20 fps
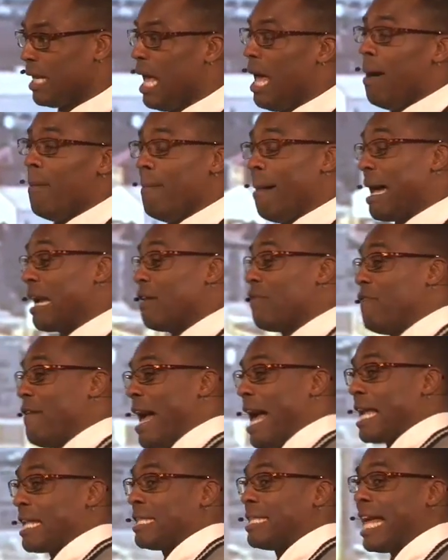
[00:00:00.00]
Matter of
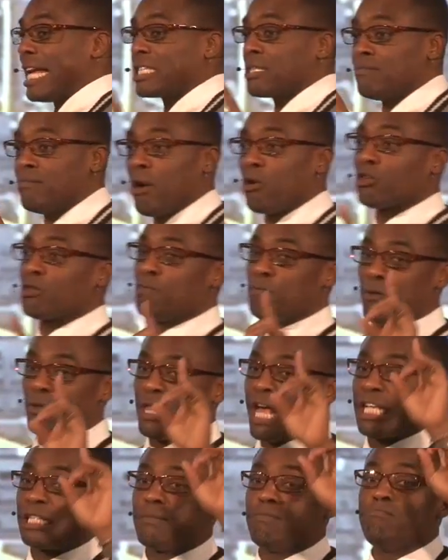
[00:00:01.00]
fact, that's
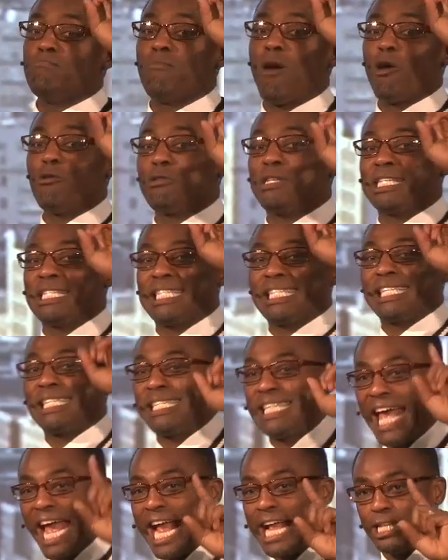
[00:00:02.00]
most
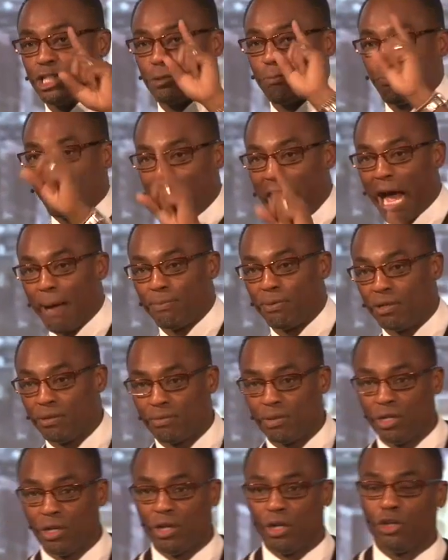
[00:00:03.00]
saints' problem.
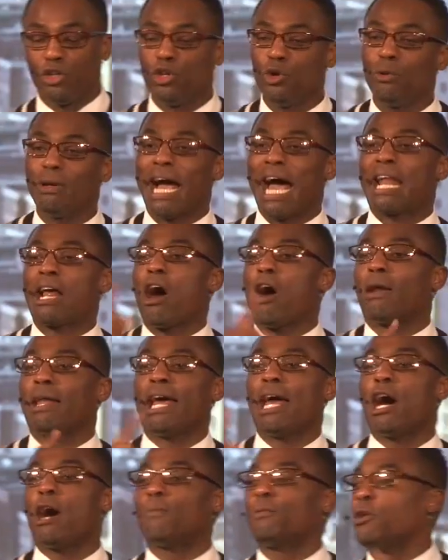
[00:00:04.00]
You got all the
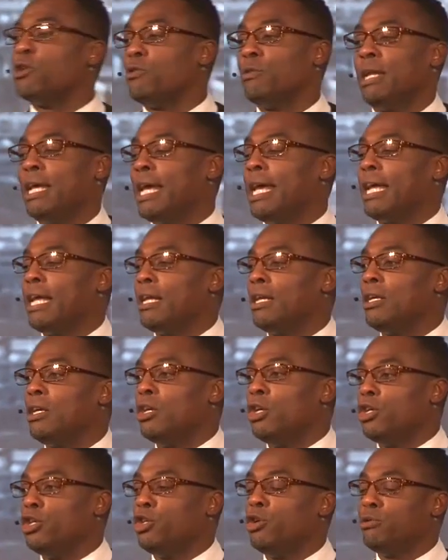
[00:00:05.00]
help you need,
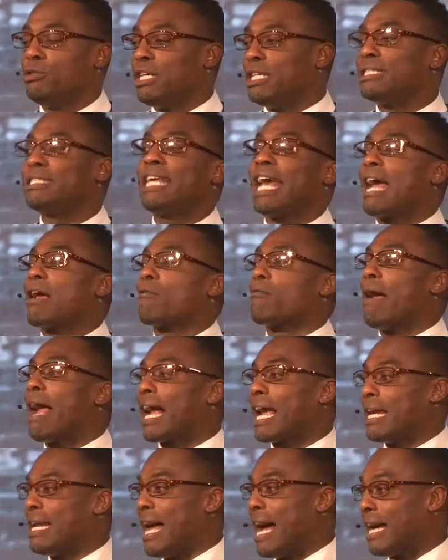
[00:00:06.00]
you just can't
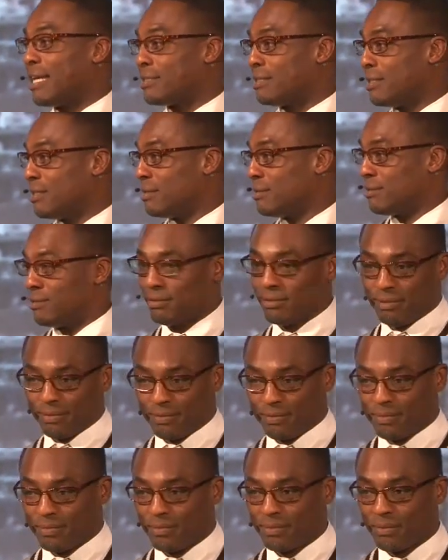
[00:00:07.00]
recognize it.
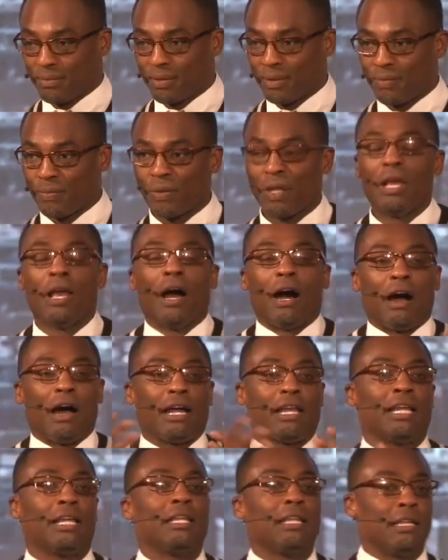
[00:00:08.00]

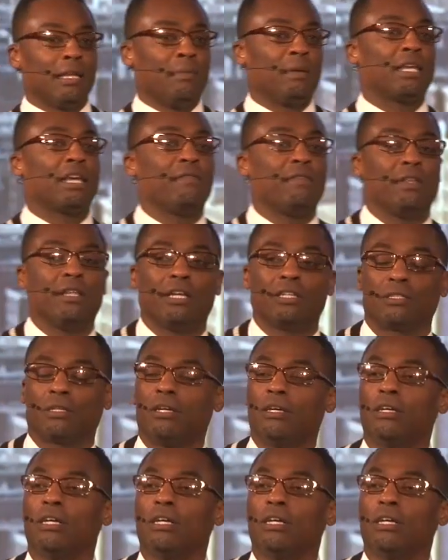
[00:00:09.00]
All right, let me give you this.